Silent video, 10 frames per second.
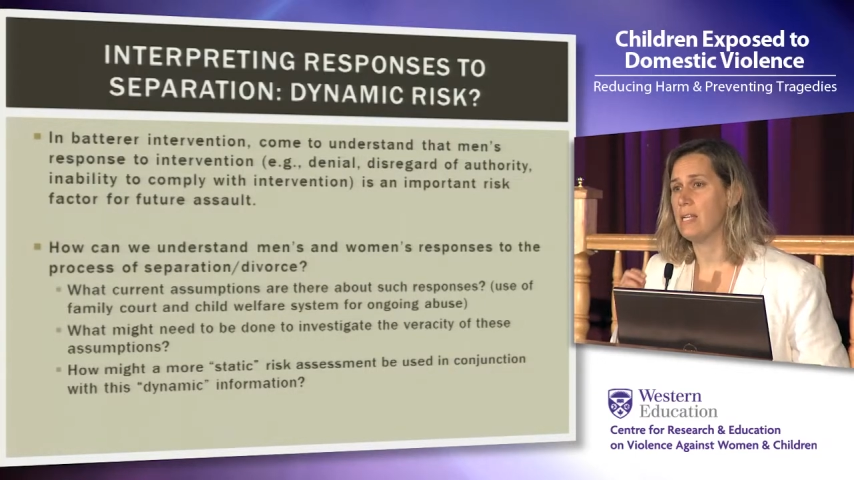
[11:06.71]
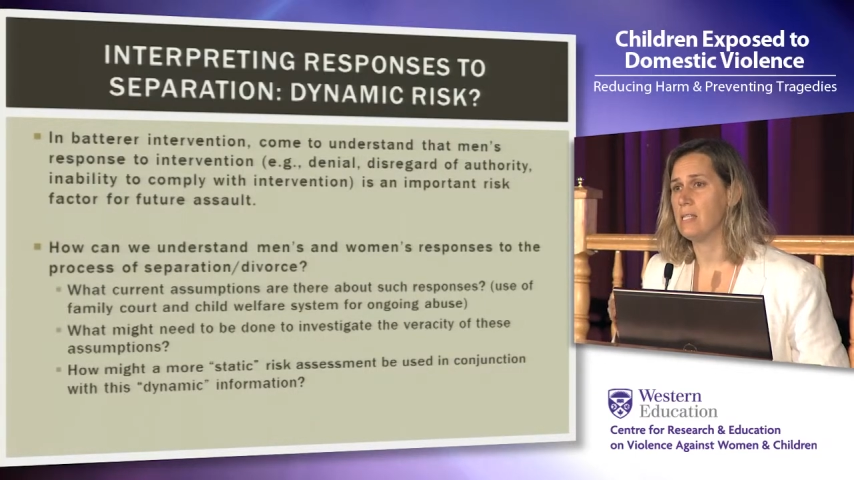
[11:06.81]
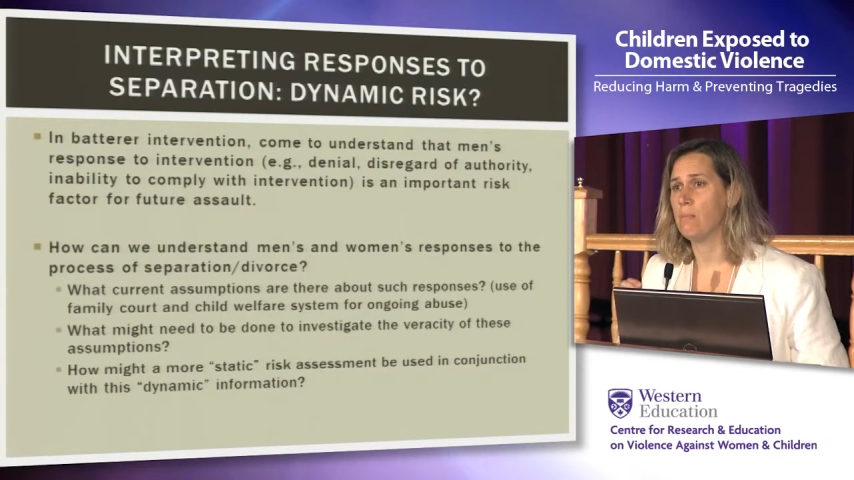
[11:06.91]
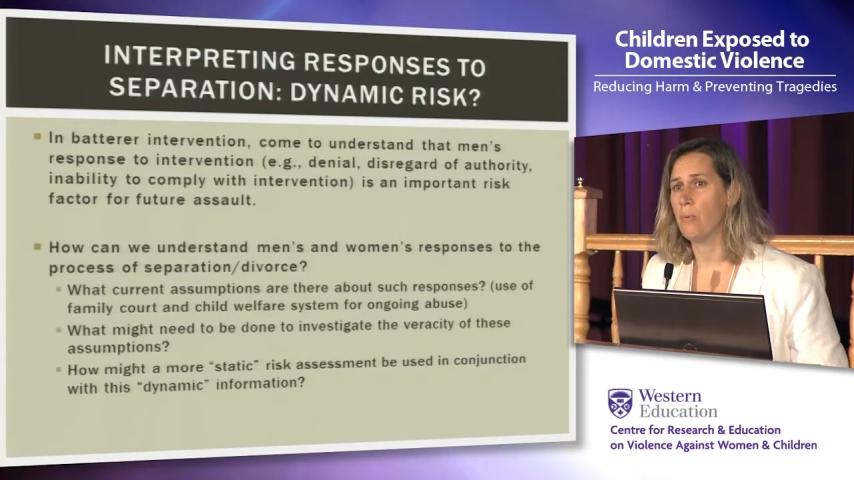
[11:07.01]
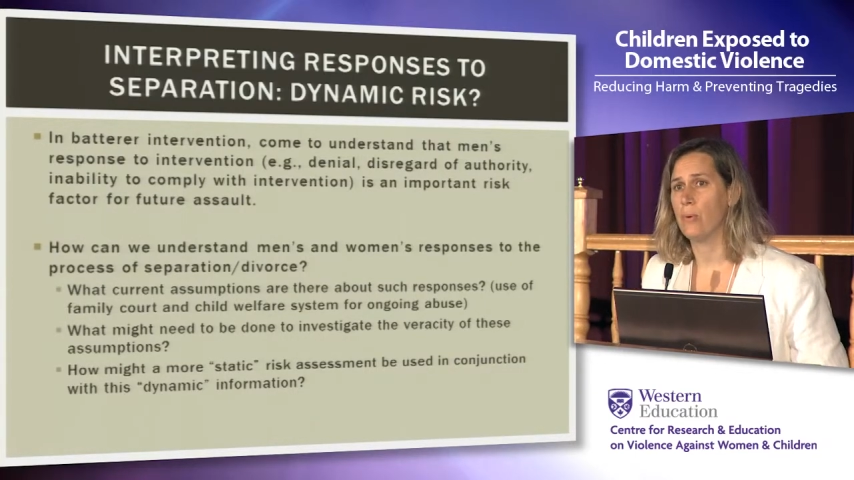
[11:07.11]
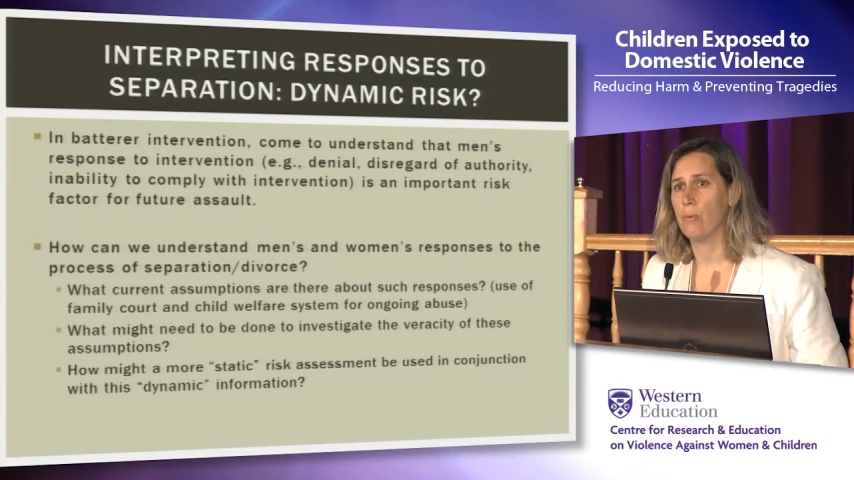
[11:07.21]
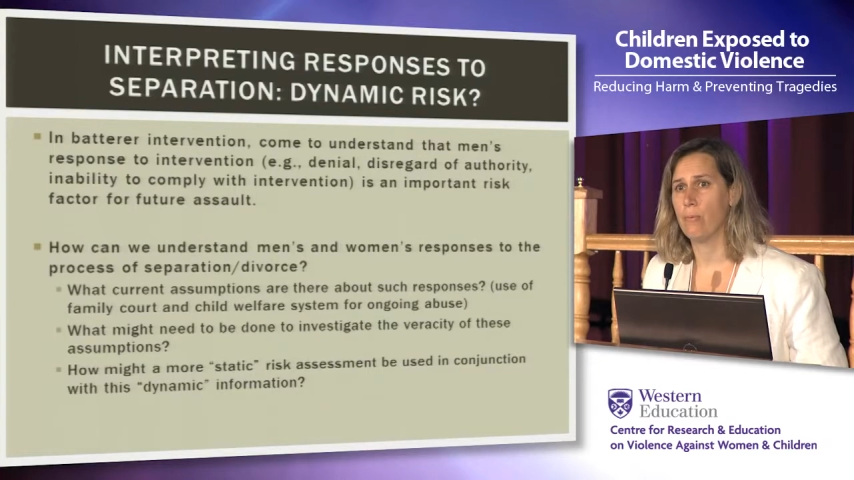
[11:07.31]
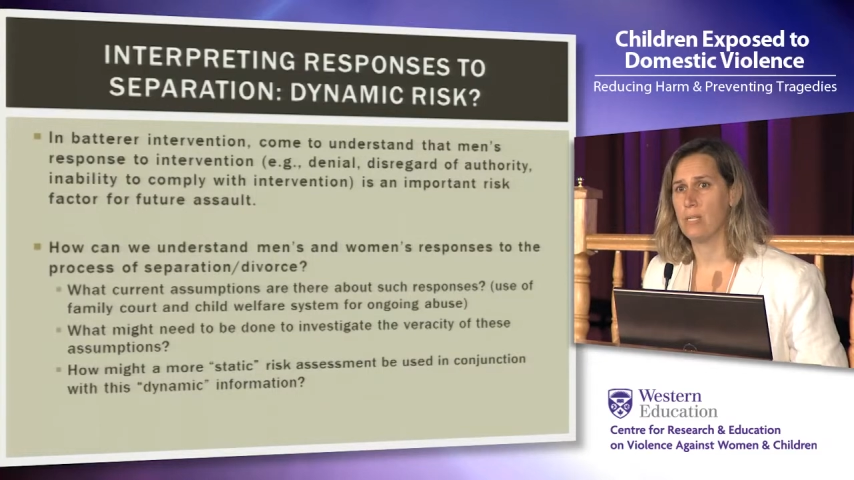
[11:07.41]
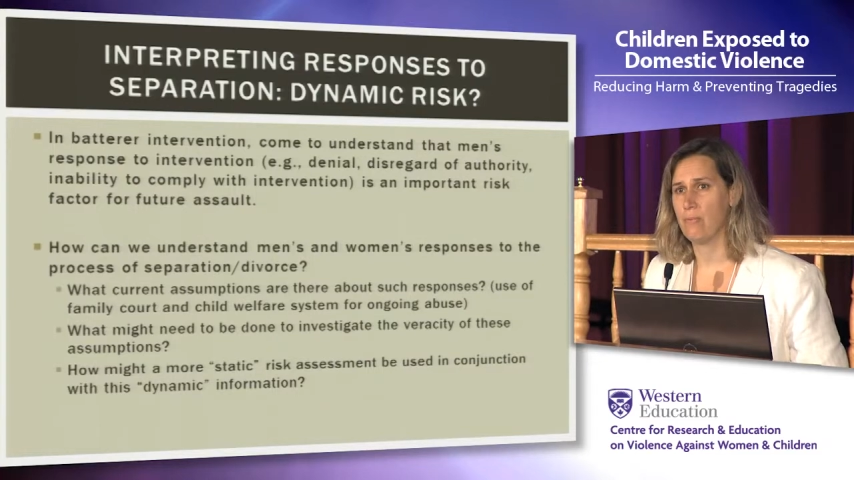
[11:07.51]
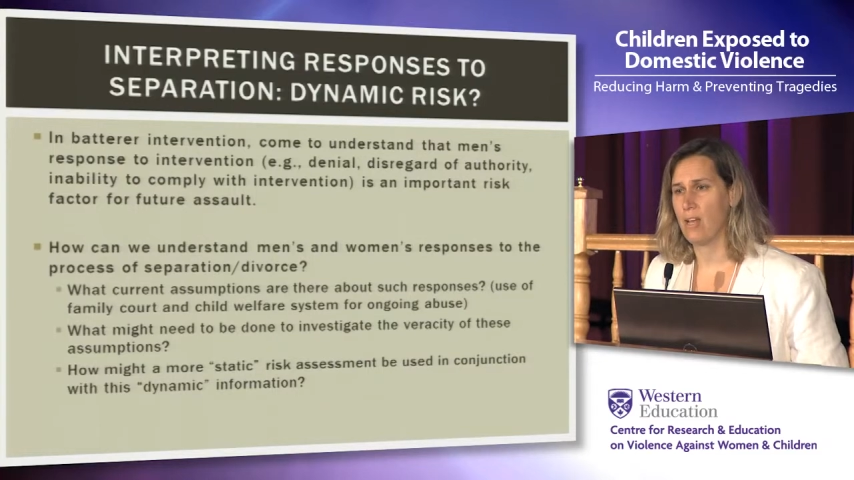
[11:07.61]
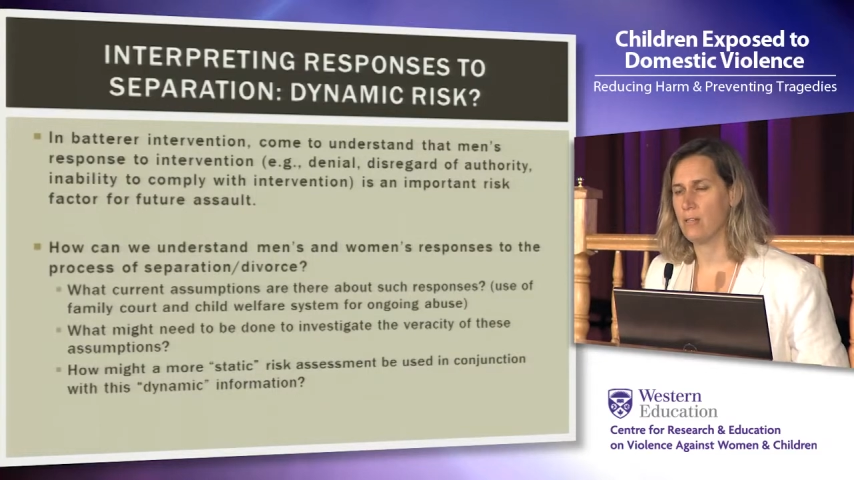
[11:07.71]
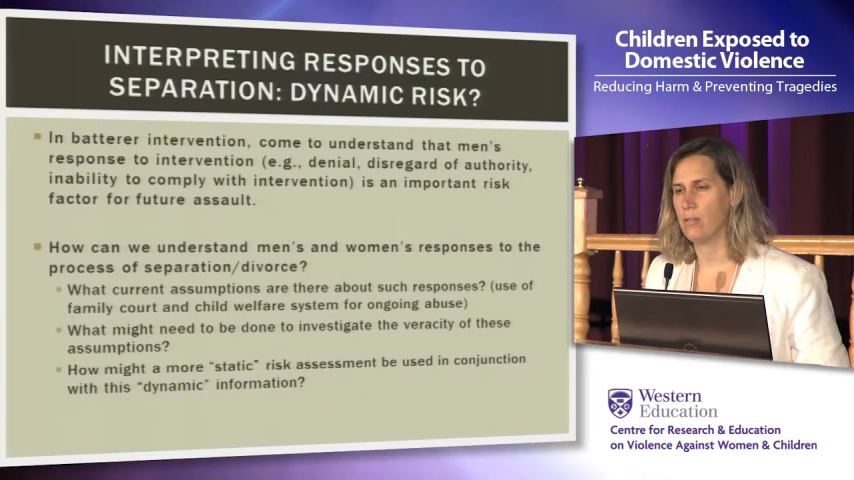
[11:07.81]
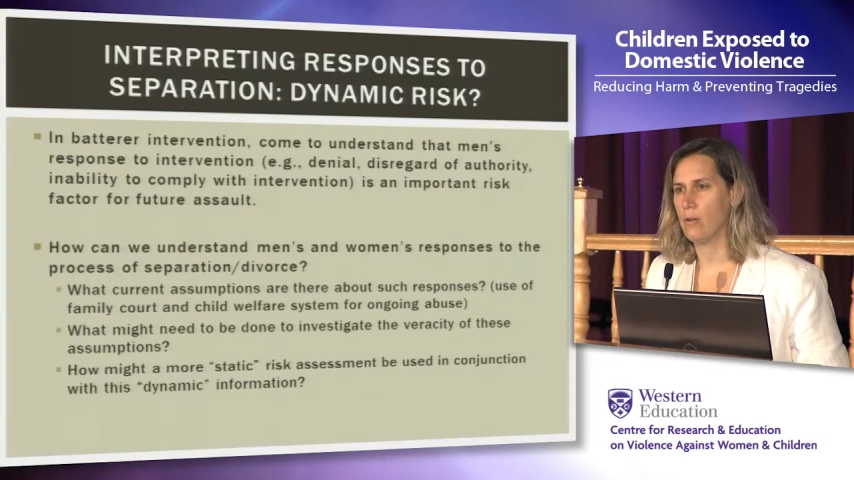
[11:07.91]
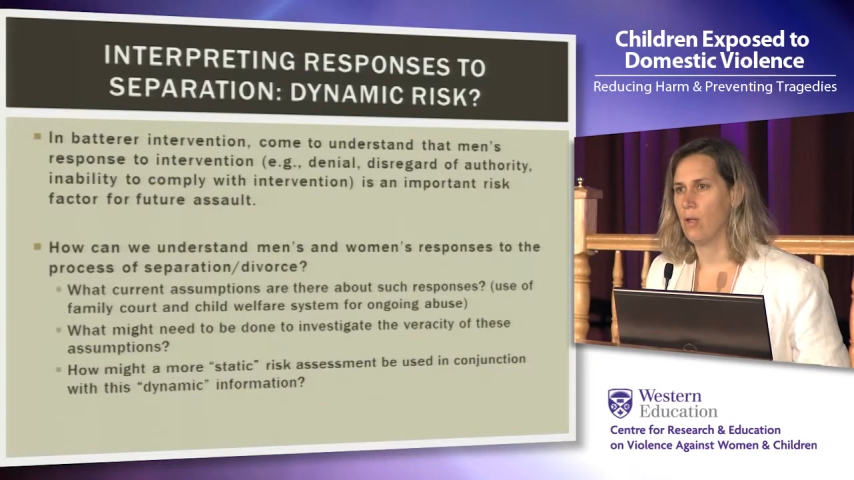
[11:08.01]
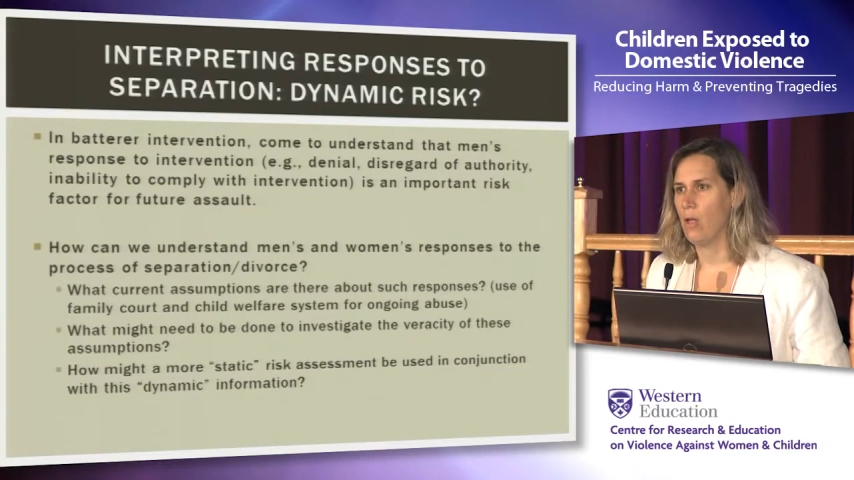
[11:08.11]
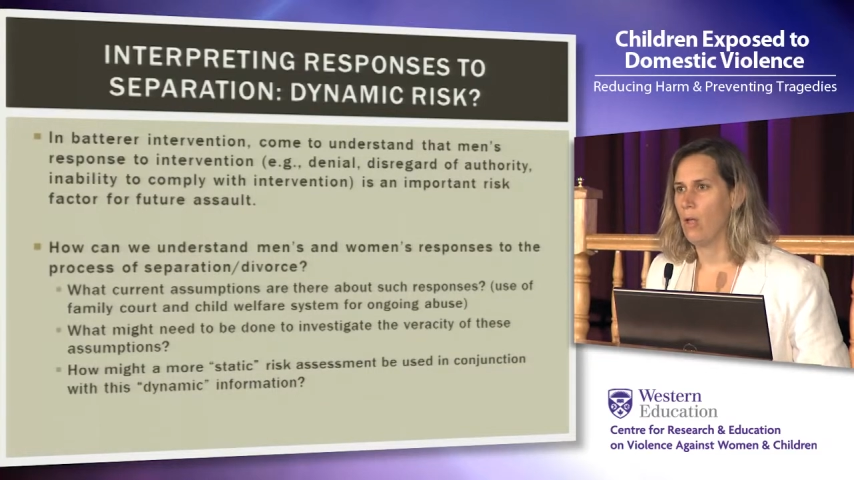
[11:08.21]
is an important risk factor.